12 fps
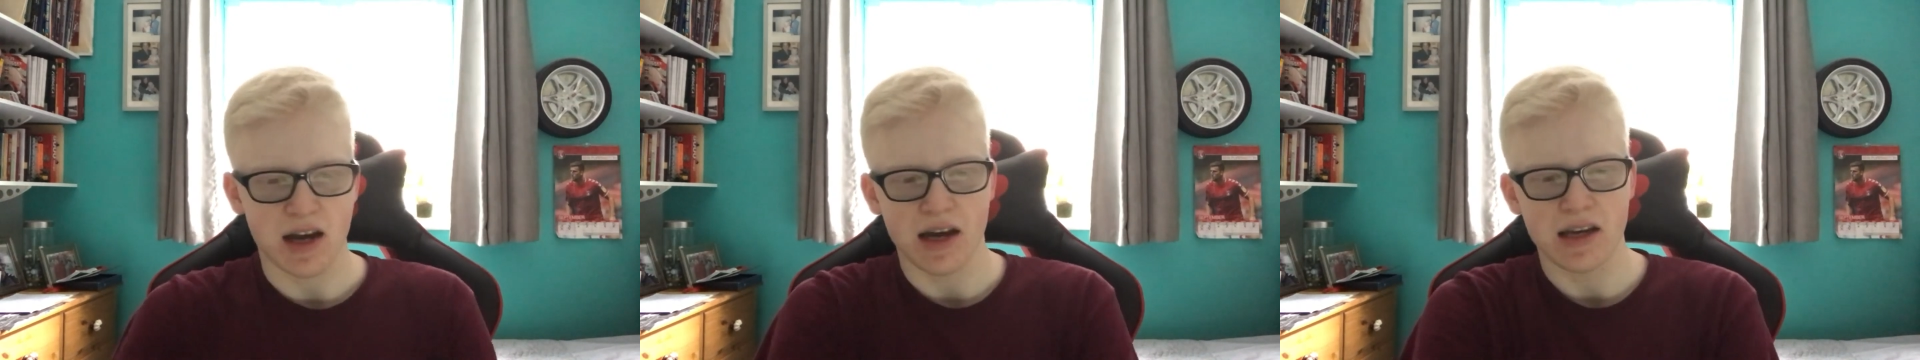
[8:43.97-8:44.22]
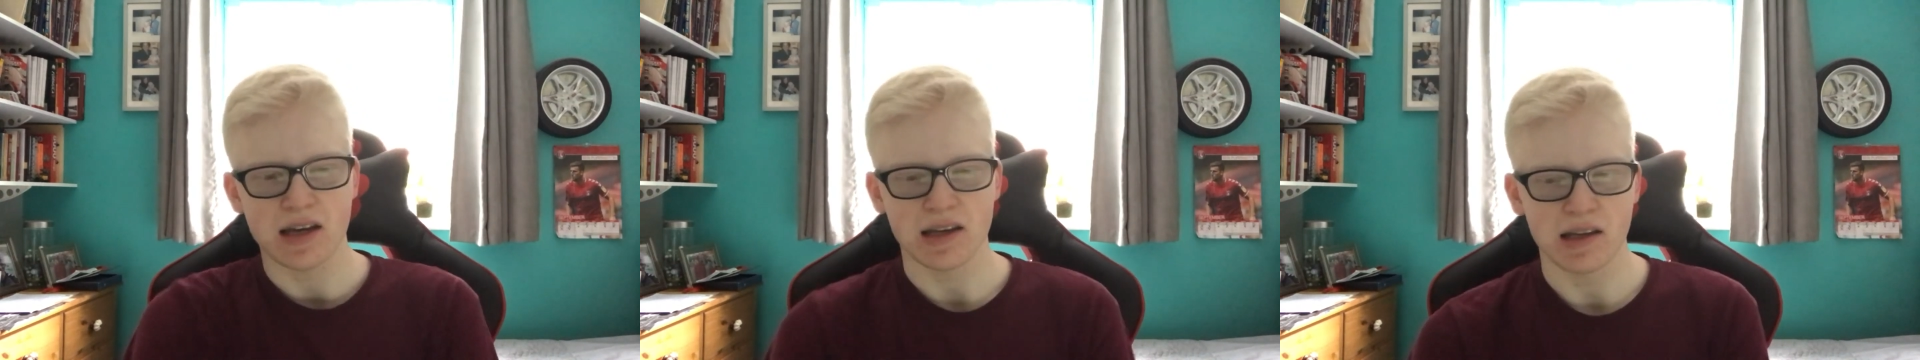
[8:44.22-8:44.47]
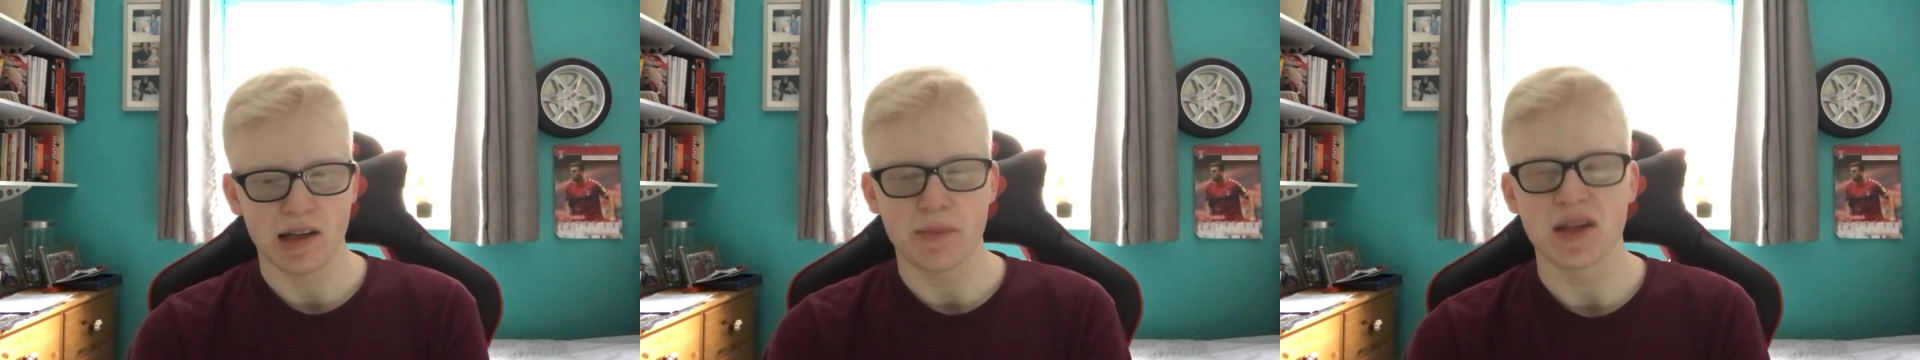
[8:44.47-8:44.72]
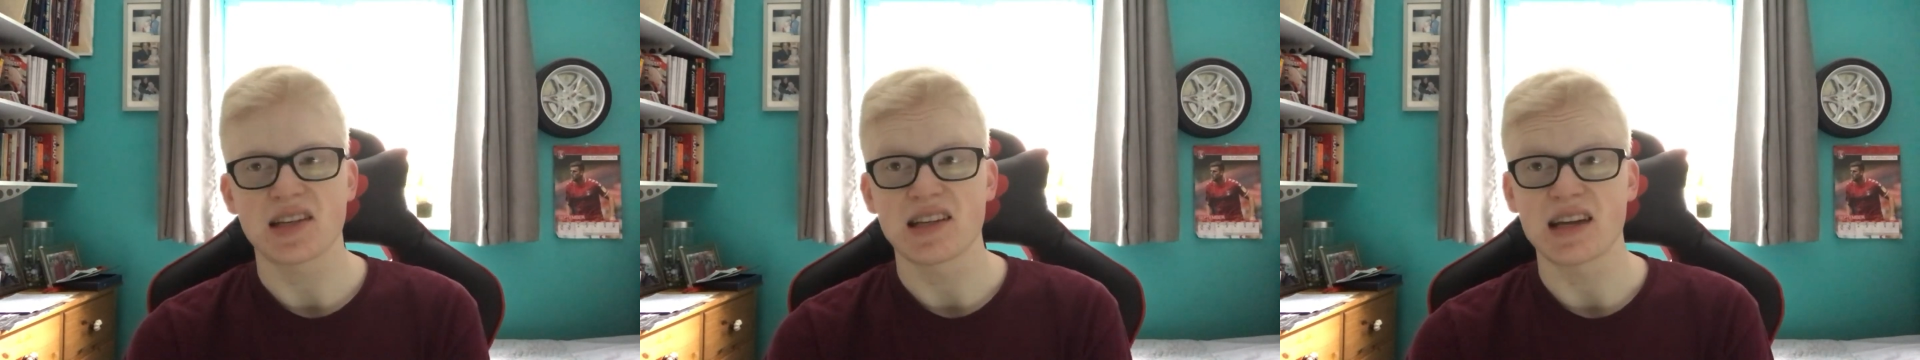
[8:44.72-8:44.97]
a
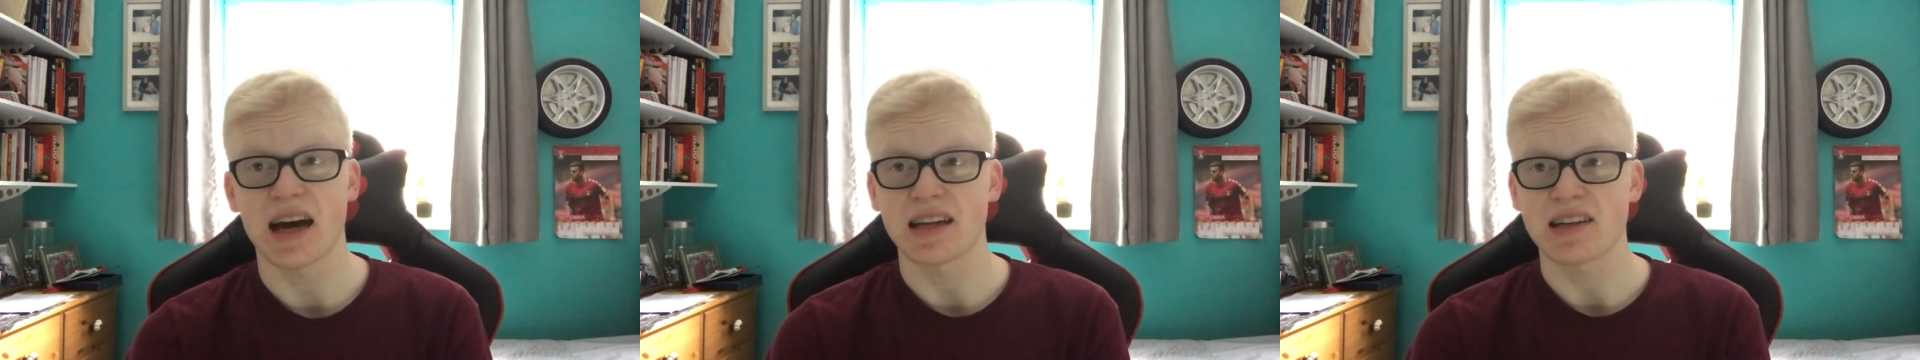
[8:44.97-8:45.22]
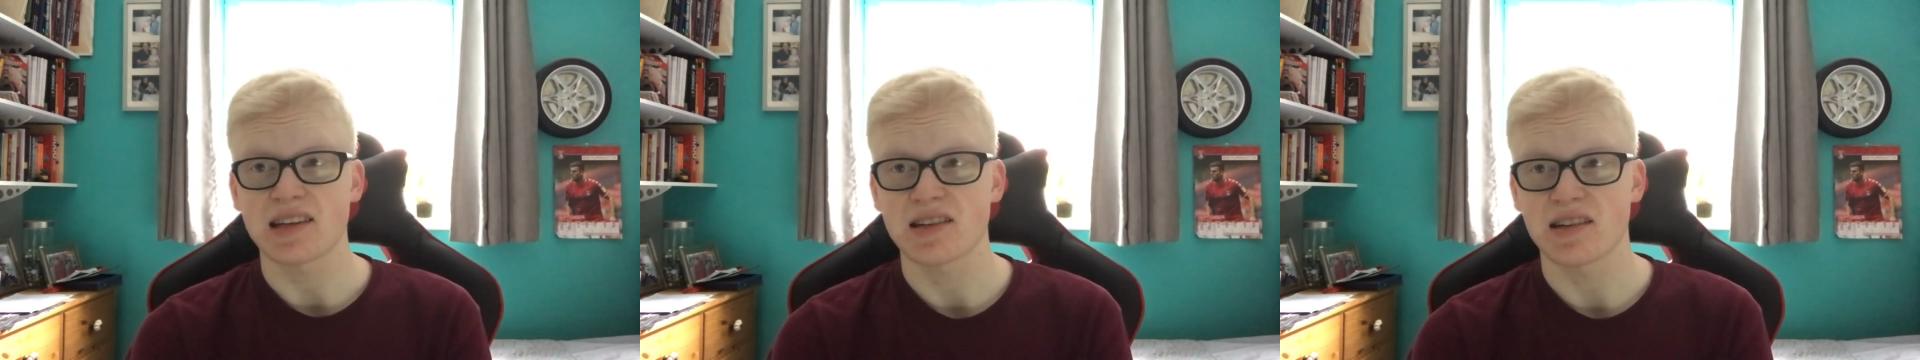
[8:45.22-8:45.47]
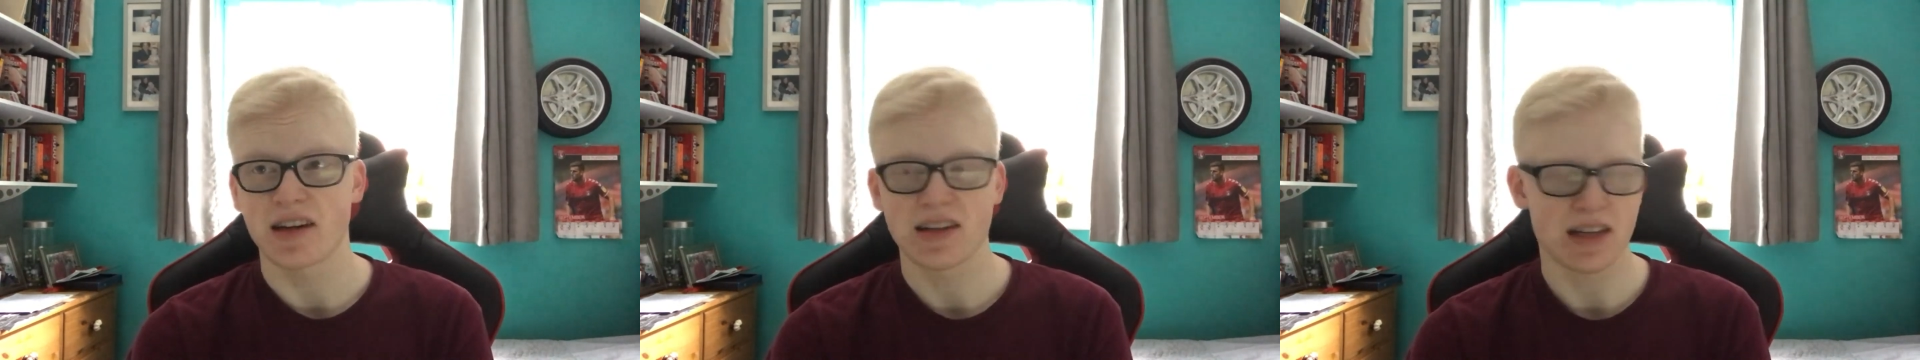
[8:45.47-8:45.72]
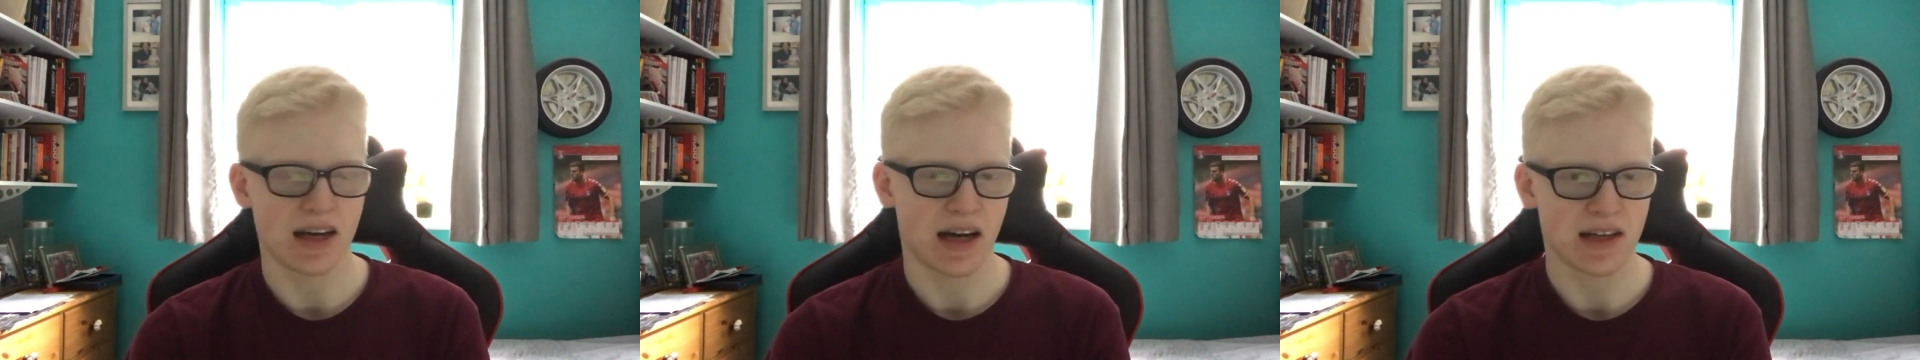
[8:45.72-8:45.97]
limited addict side,
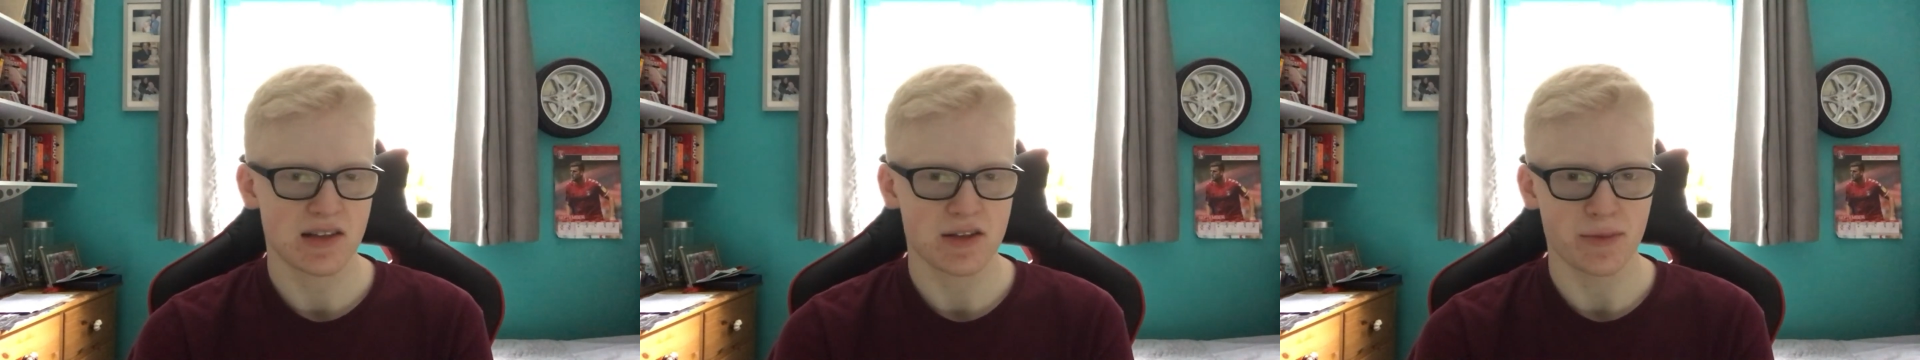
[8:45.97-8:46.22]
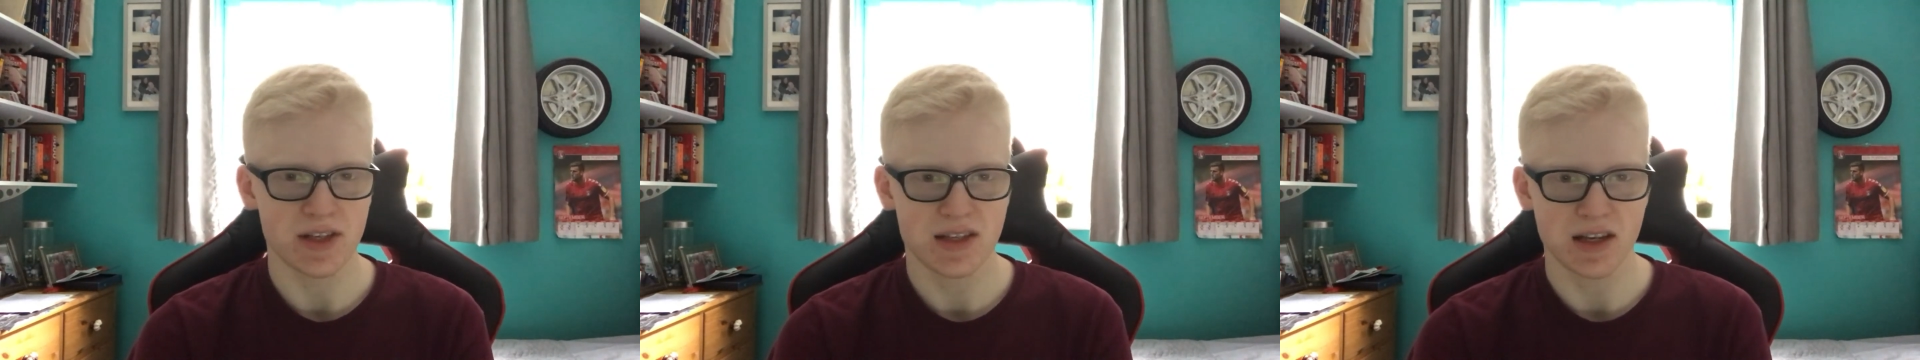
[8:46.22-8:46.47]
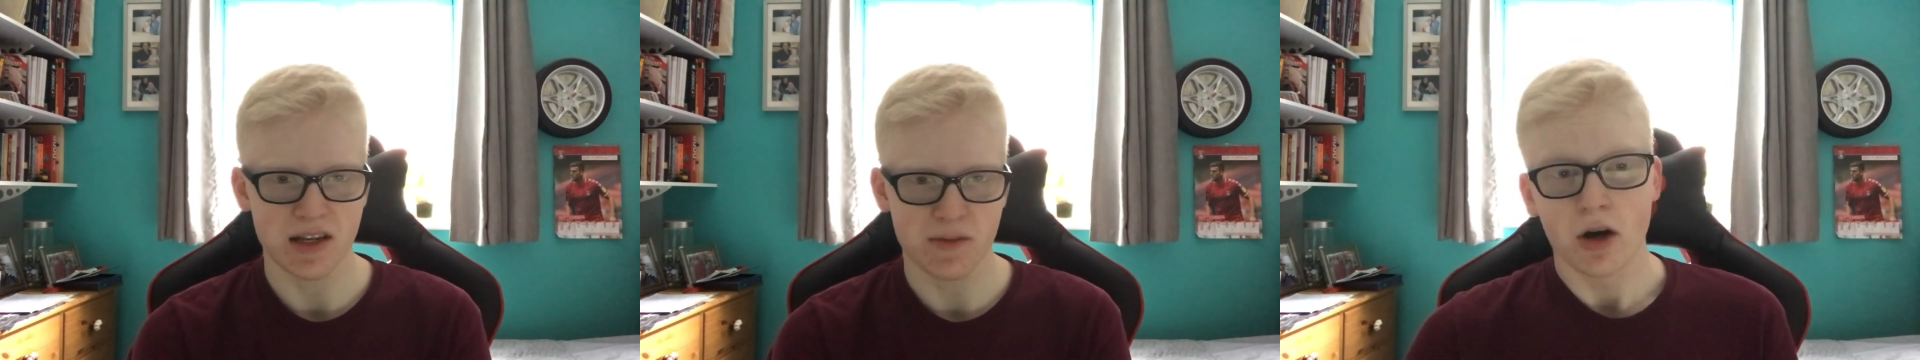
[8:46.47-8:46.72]
it has to be said.